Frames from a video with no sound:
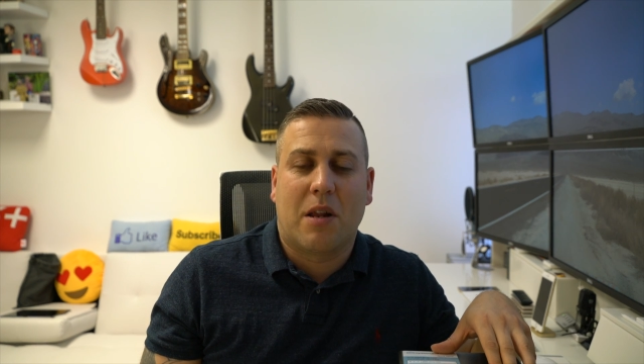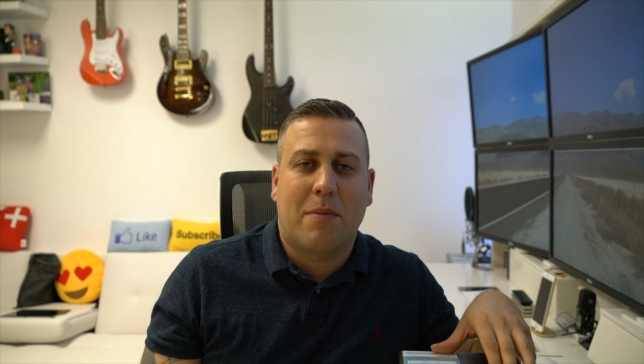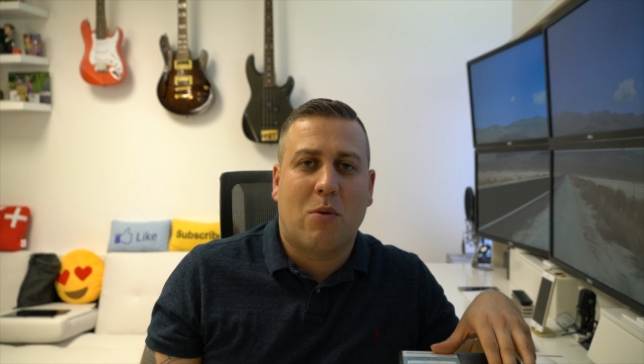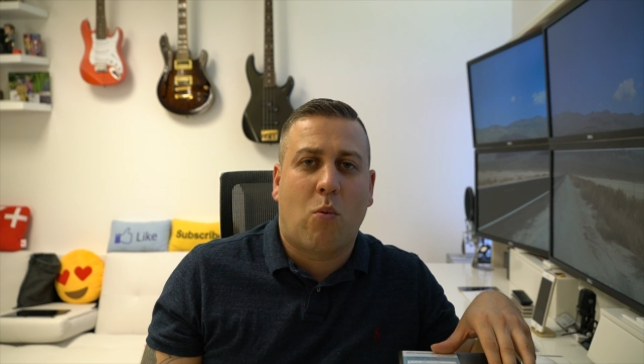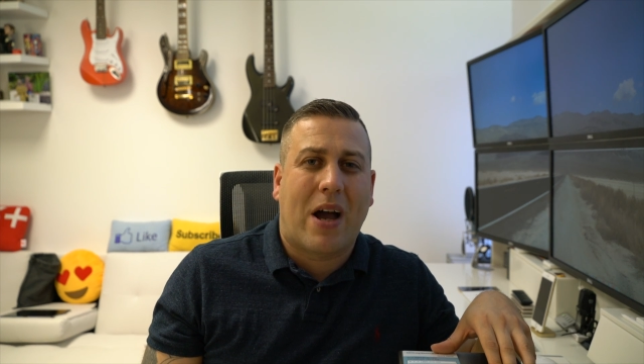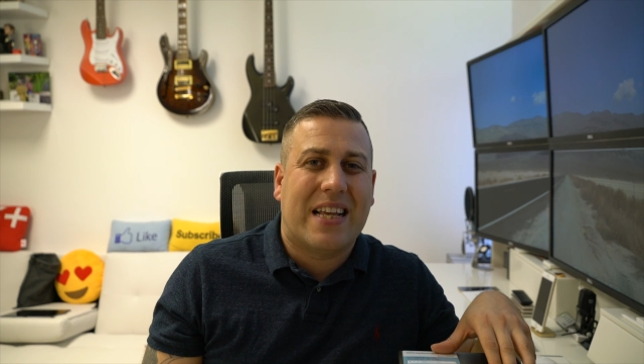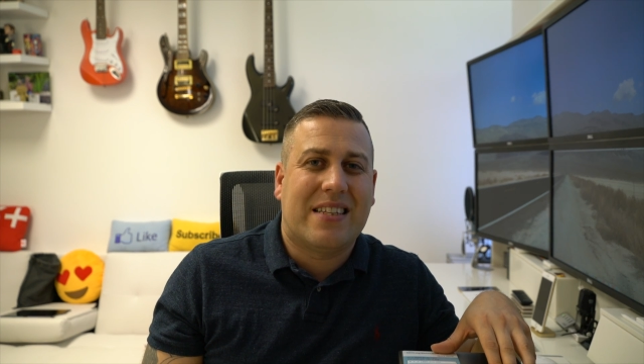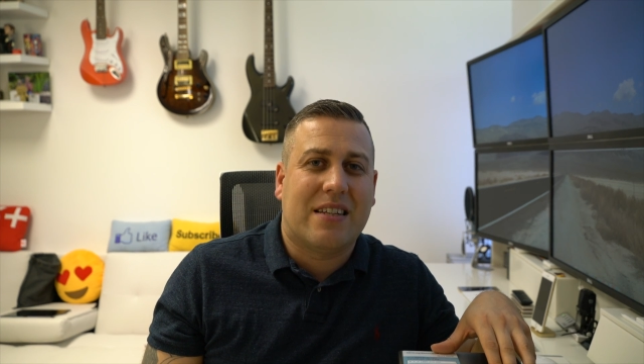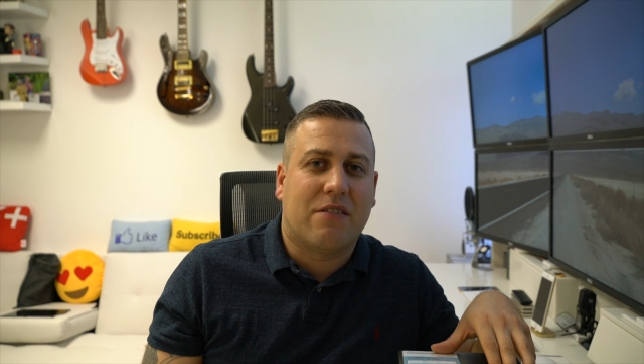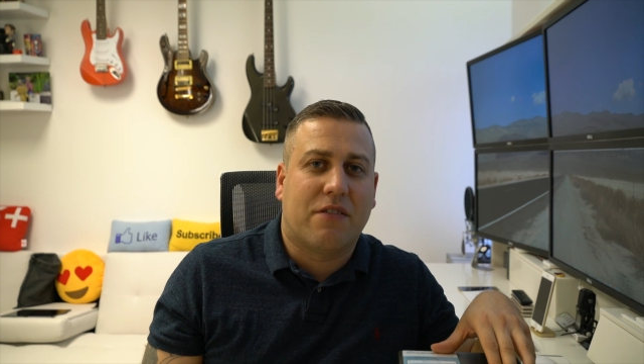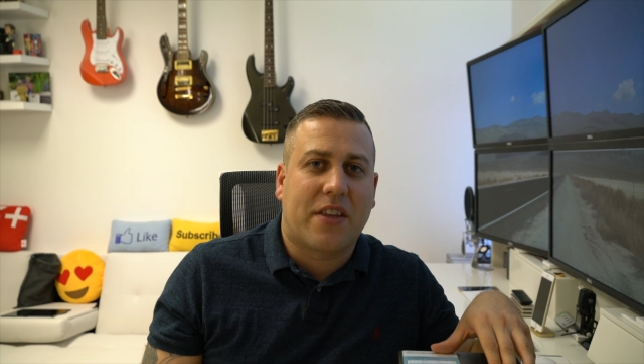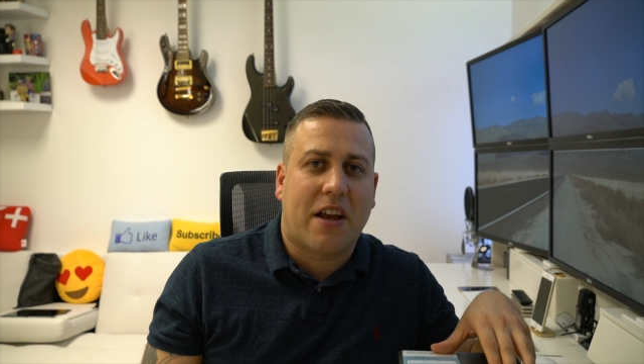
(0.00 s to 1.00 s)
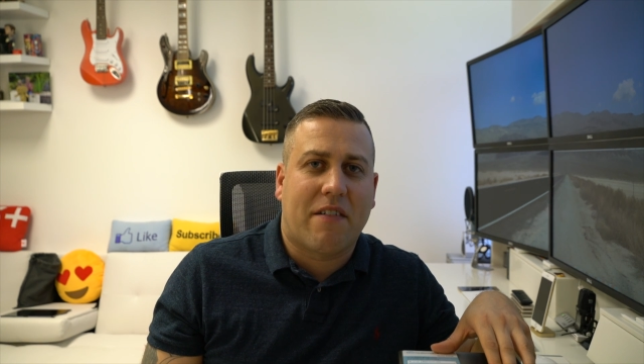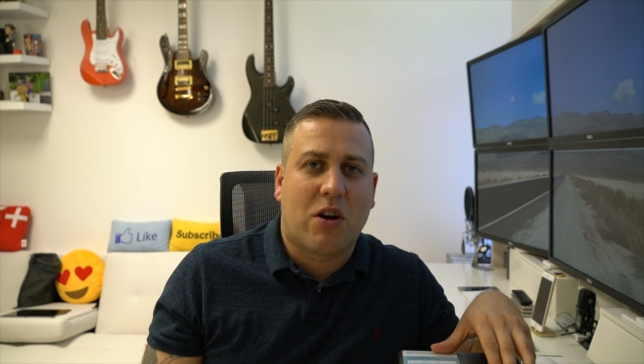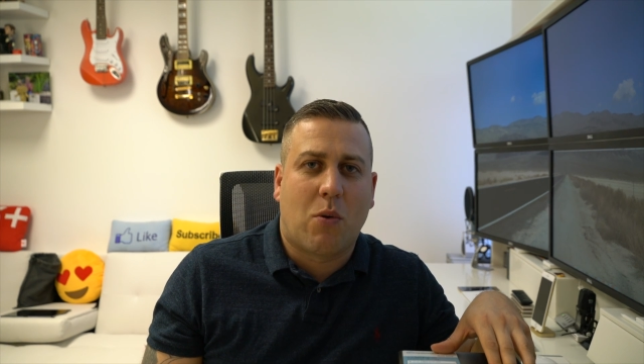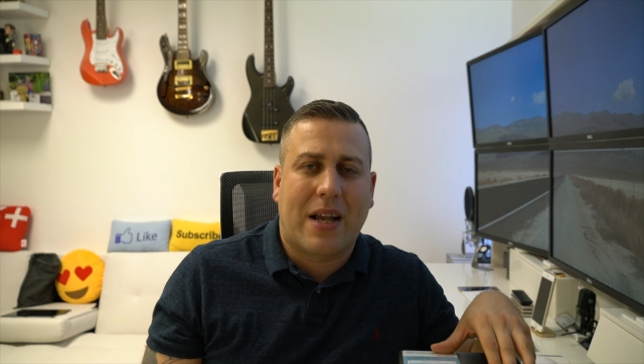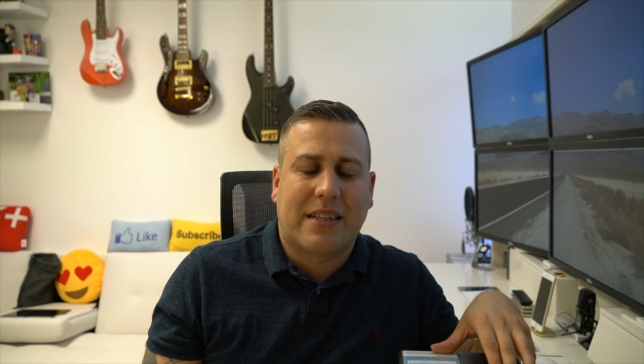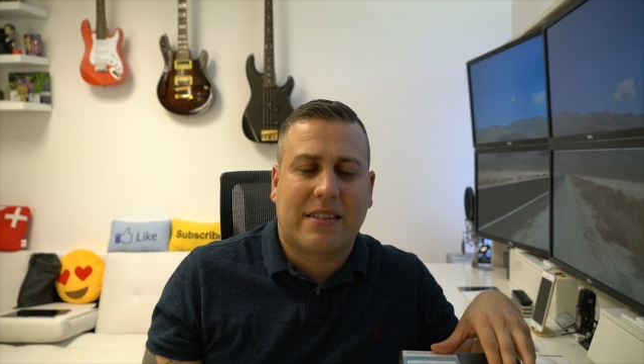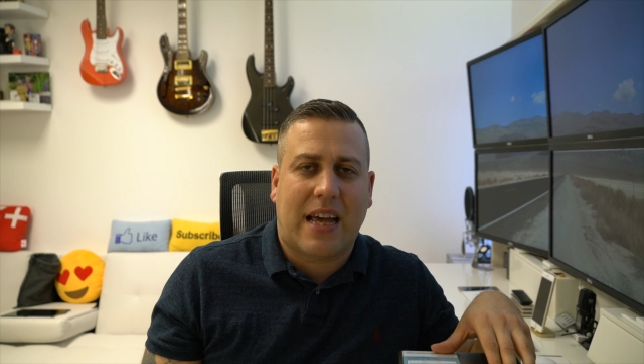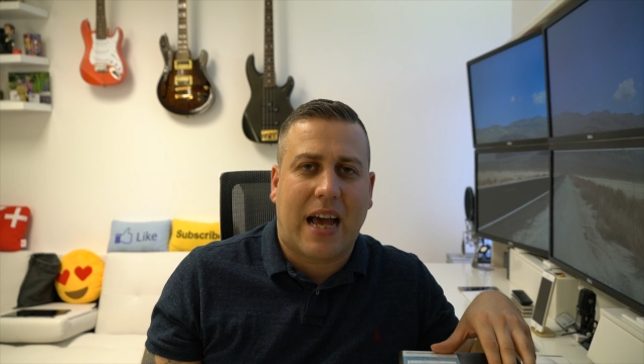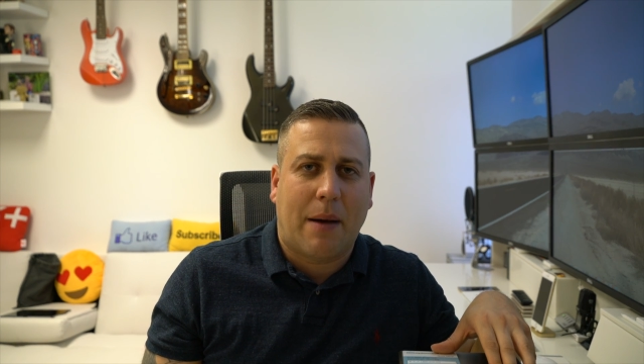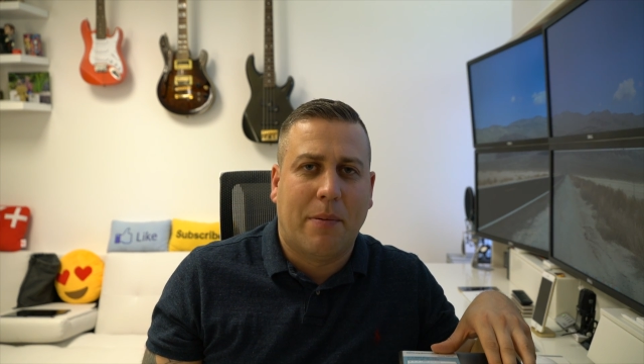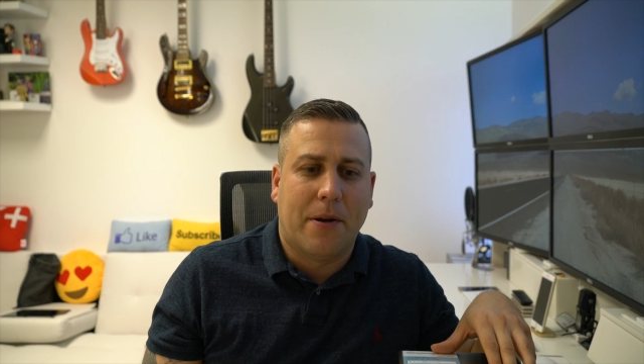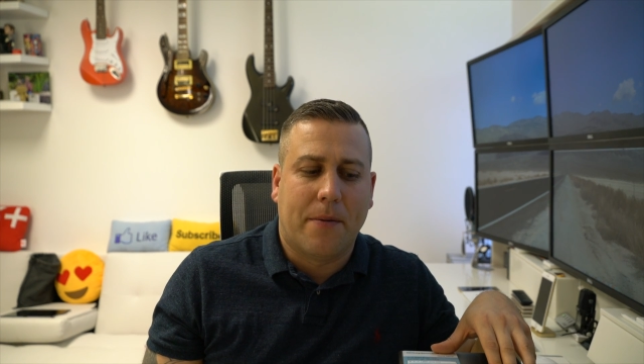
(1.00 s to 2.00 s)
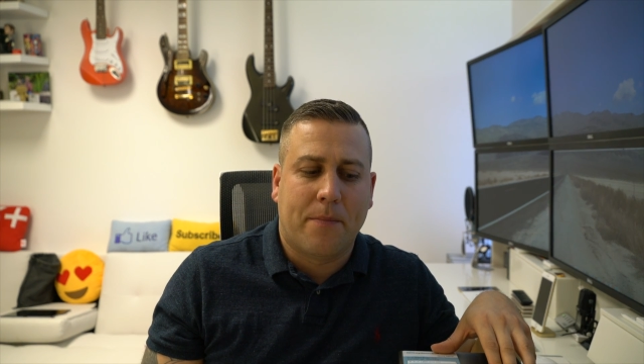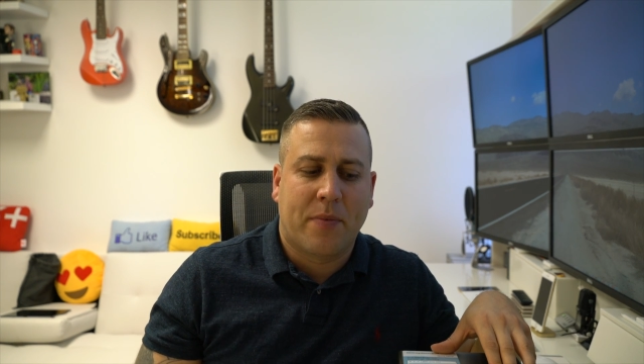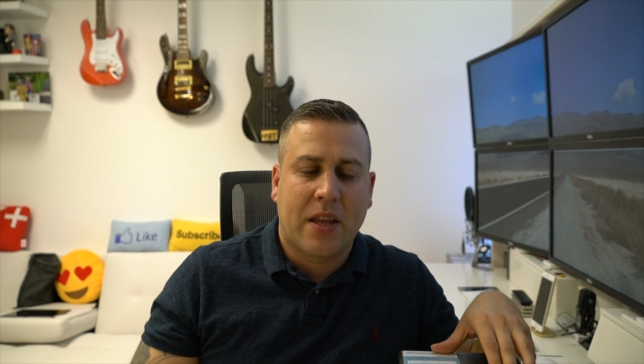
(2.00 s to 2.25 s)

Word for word: to be waiting for their request to happen